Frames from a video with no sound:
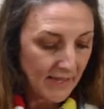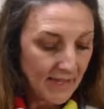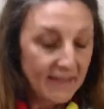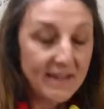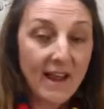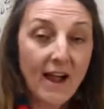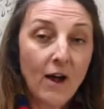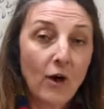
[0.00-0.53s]

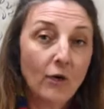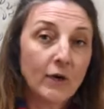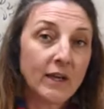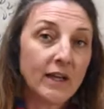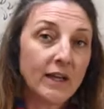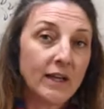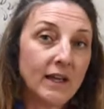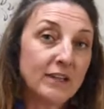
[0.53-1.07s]

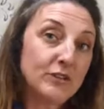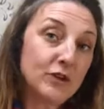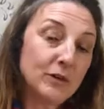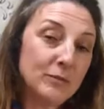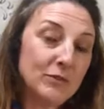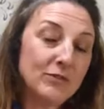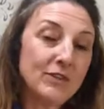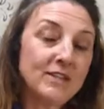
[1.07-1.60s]
Now, in
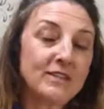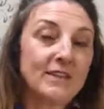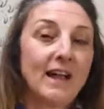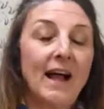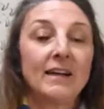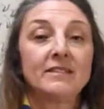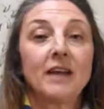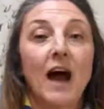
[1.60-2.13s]
terms of this class,